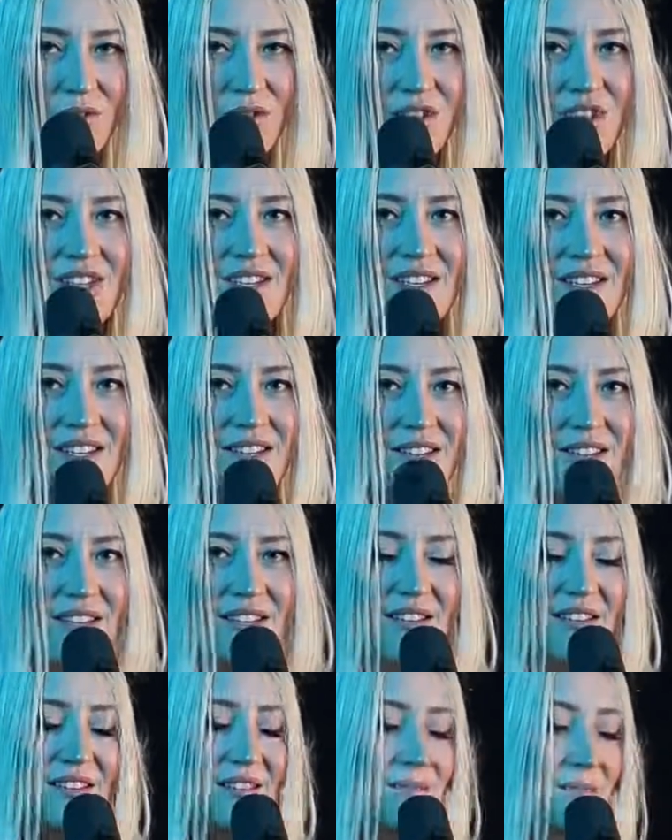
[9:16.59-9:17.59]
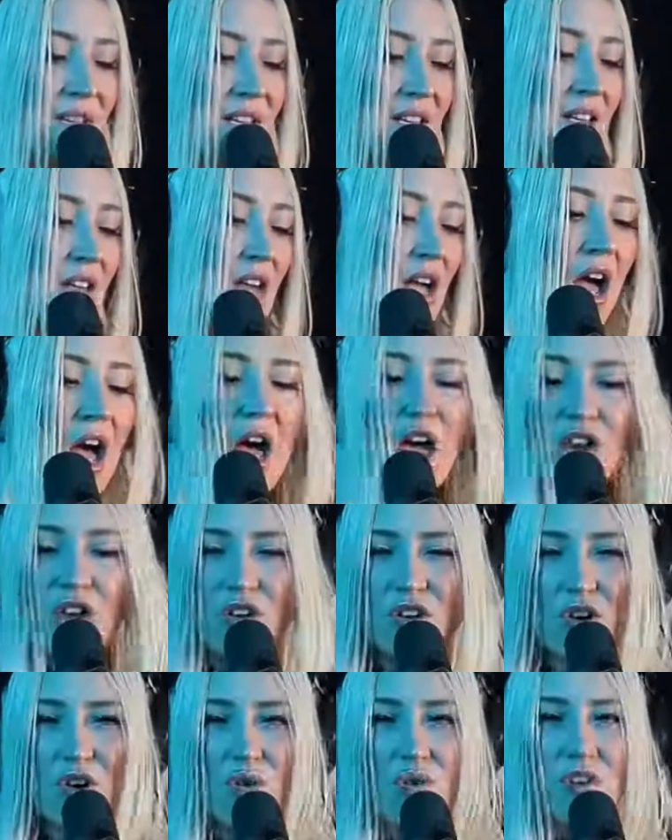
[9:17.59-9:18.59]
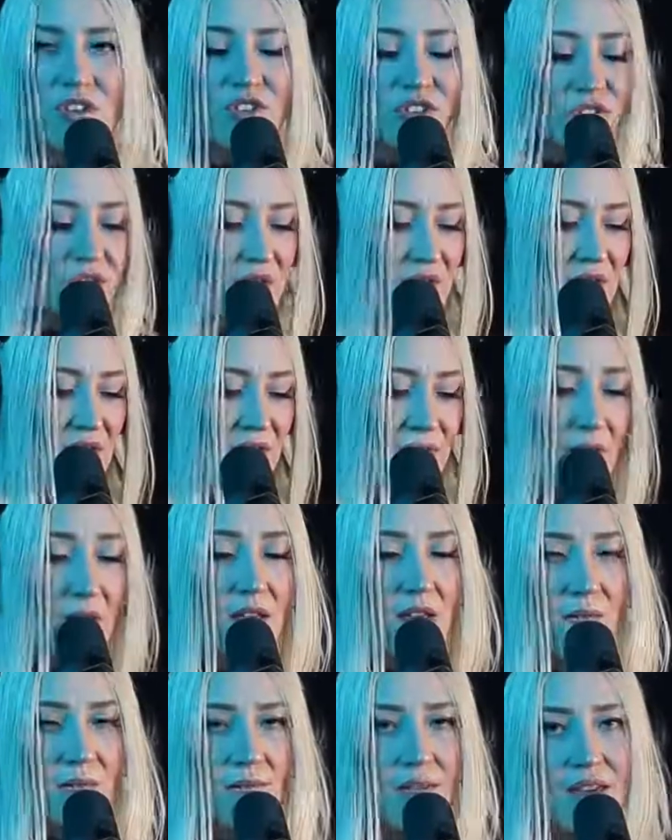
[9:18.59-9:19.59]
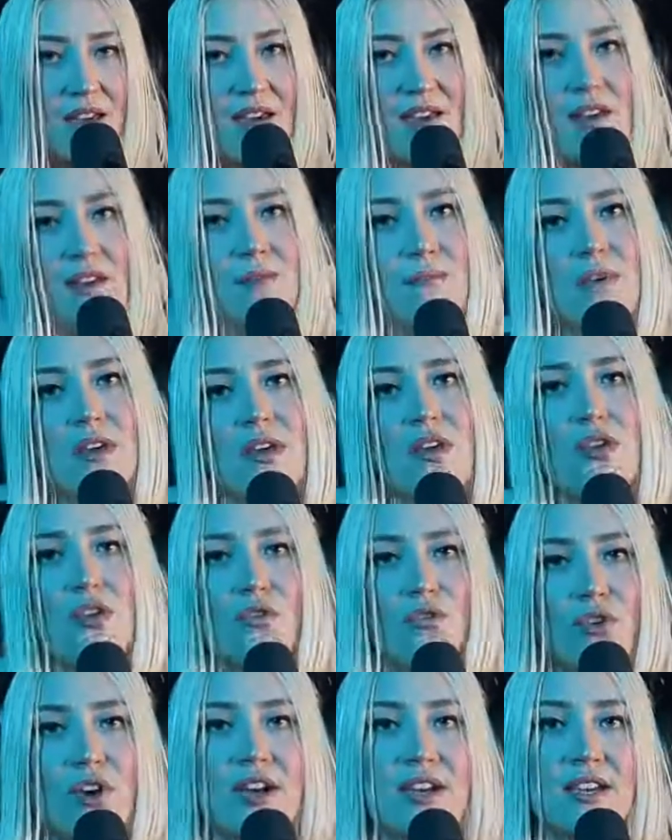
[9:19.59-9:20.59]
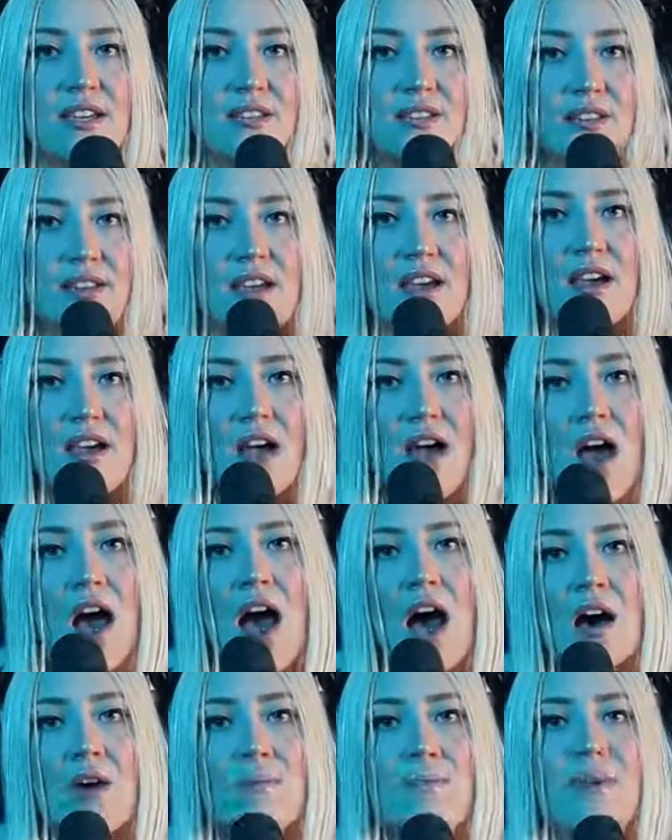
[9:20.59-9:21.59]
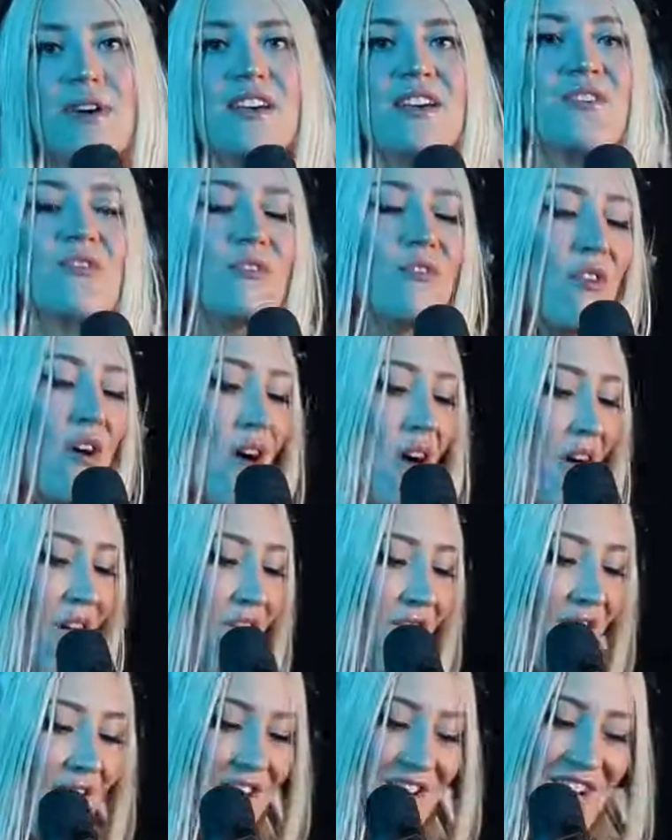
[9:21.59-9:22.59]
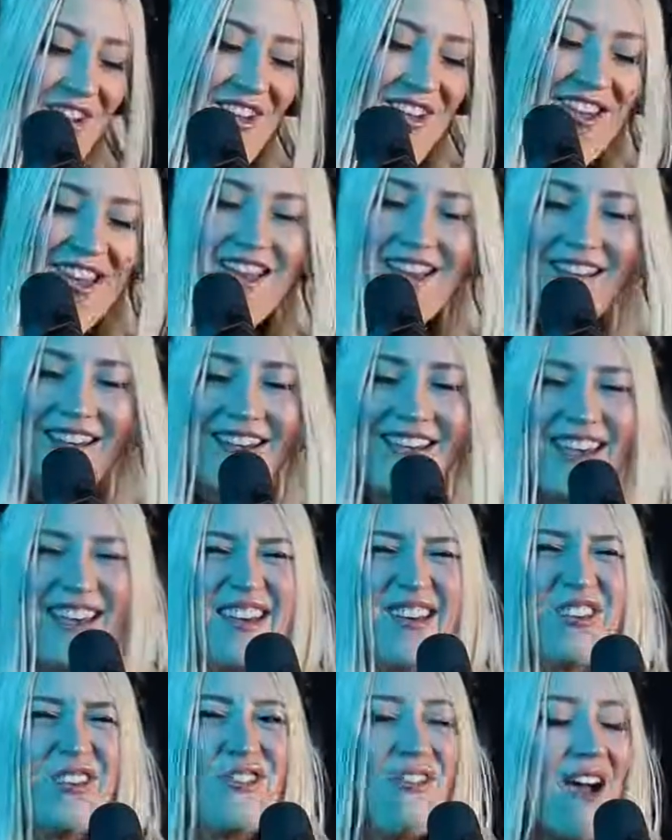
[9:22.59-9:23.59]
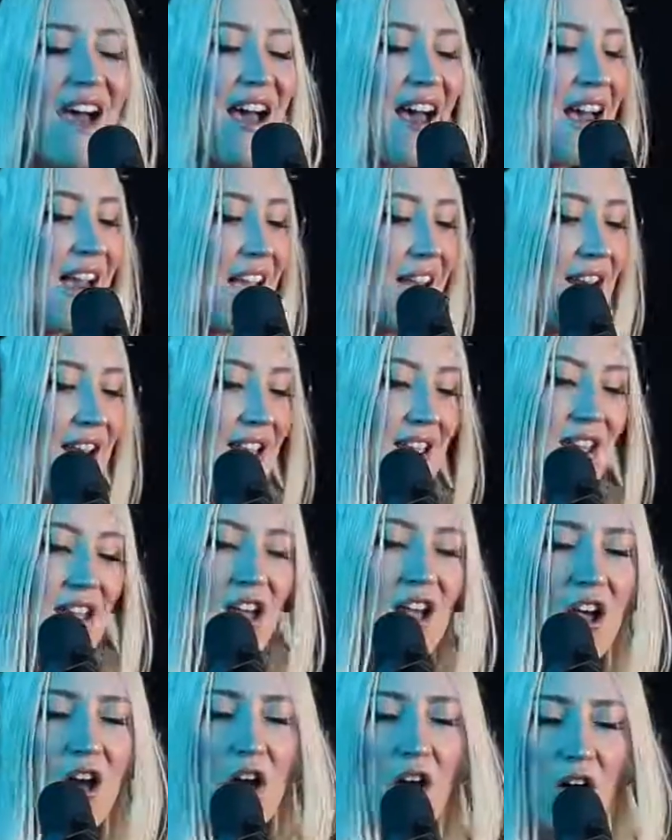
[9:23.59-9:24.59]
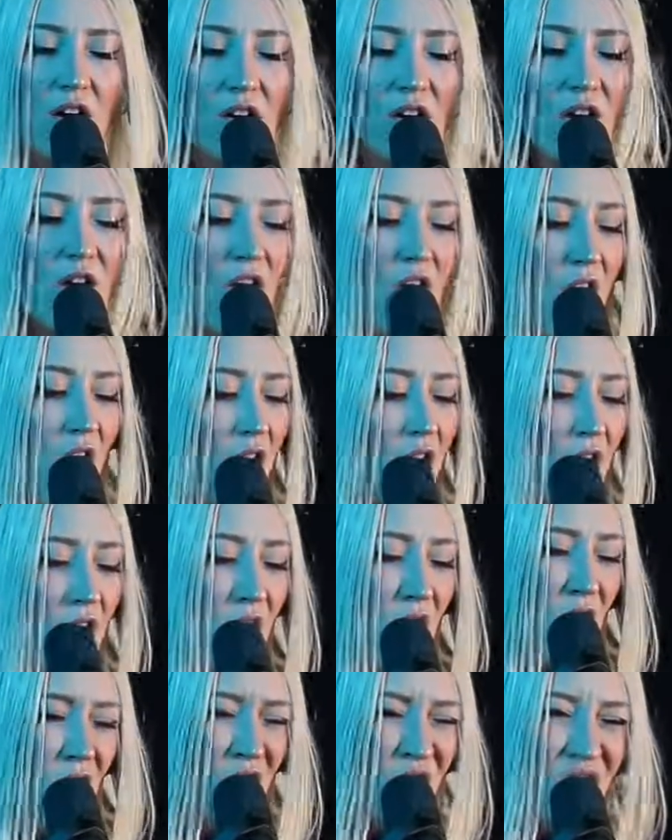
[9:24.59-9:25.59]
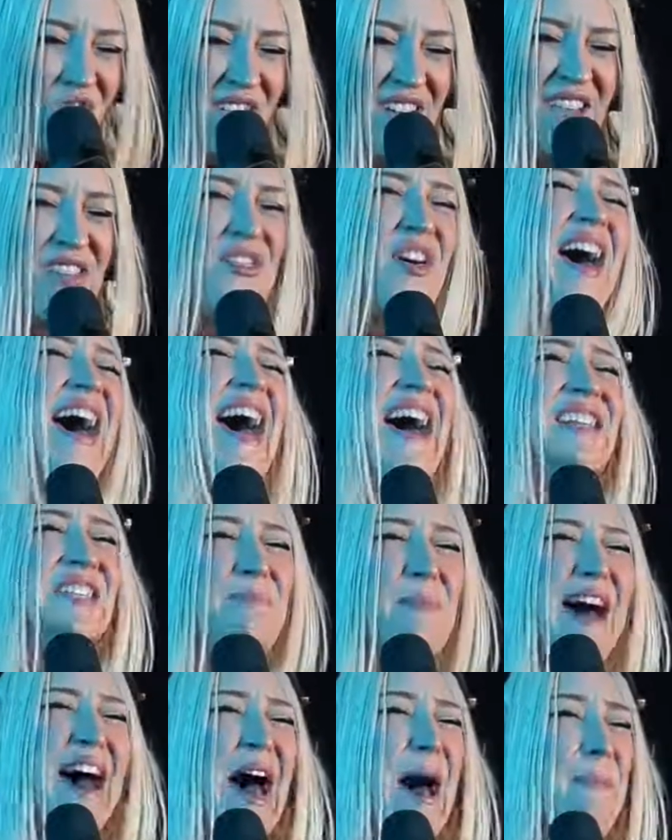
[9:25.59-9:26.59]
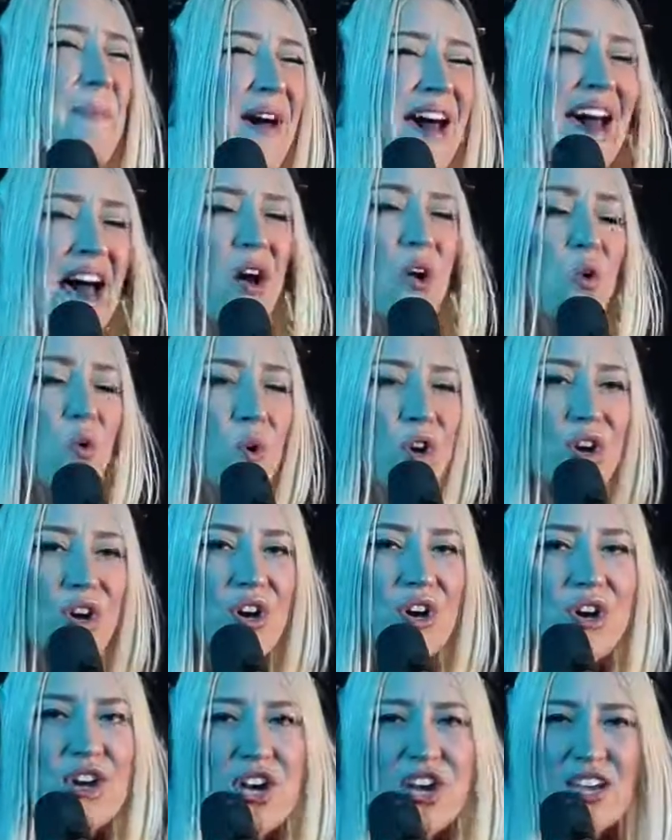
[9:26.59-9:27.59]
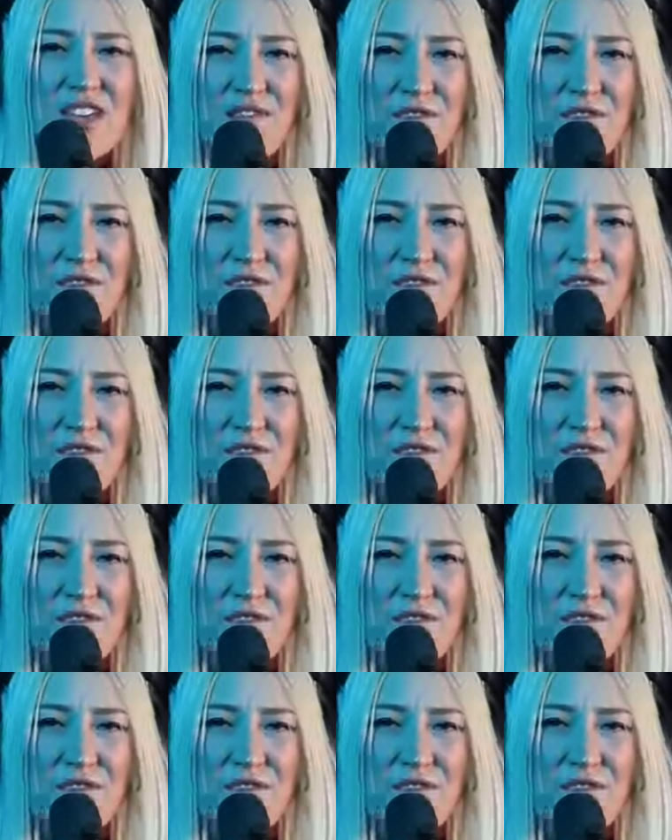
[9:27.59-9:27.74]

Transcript: She's me. No extreme can make me crazy. I've been wrong and right. Oh, and that's my power.